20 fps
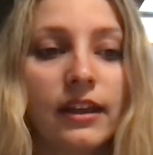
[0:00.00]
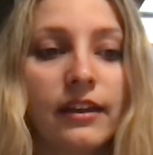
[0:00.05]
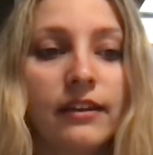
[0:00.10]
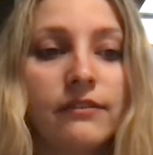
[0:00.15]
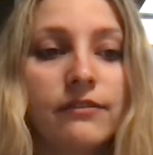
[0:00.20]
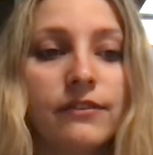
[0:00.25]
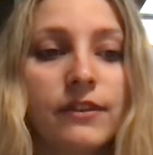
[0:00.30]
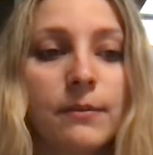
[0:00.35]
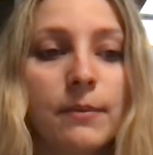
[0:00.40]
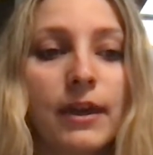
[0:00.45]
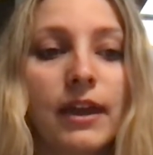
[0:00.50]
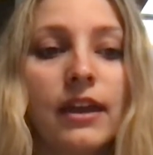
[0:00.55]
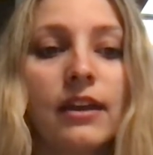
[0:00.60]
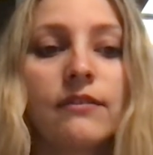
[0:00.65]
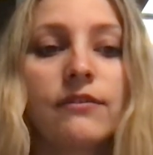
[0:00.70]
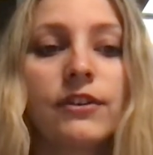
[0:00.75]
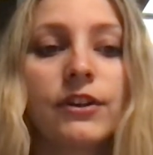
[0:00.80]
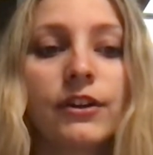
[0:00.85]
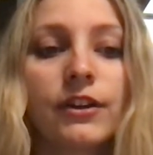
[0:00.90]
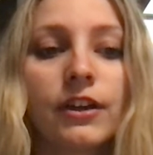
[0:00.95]
if the
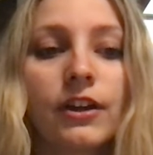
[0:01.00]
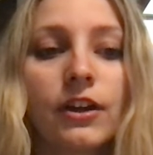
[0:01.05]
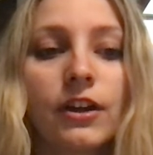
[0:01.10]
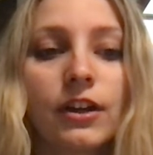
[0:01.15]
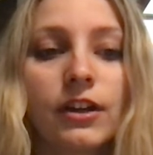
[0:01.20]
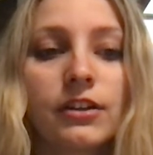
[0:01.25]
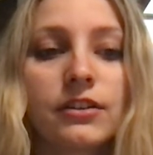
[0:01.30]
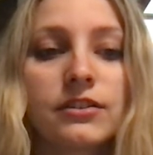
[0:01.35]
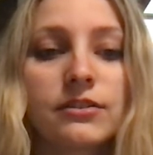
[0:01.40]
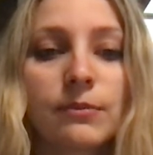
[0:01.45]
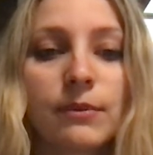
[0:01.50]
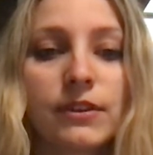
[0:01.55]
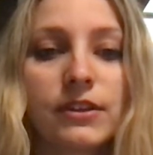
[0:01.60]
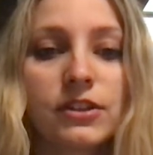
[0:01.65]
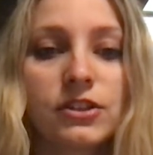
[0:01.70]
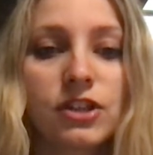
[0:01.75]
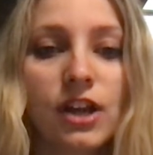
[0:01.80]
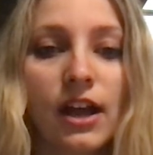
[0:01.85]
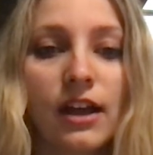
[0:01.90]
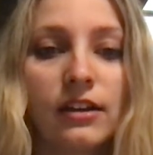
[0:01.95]
behavior occurs when the
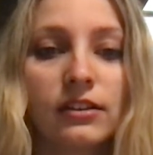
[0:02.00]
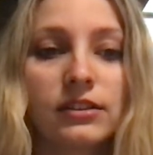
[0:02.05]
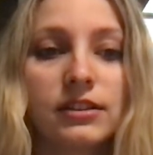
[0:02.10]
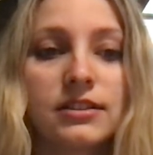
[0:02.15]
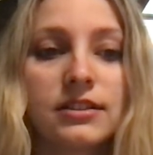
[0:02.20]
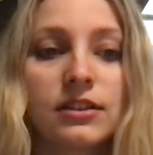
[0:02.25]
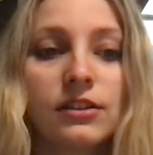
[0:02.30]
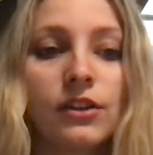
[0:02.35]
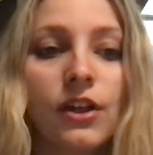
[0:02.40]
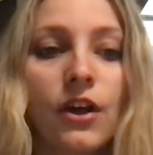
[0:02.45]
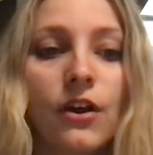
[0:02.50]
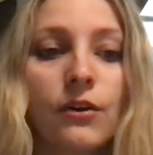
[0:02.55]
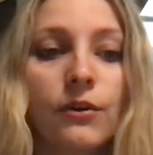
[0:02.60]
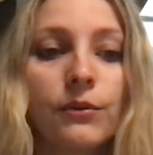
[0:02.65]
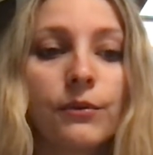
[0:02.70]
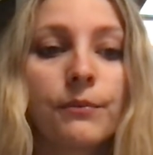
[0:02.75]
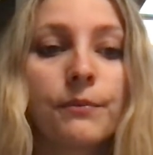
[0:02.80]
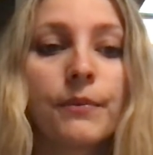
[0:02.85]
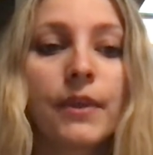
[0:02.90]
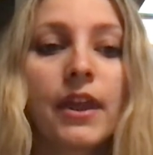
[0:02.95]
child is
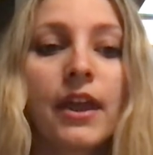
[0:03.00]
alone.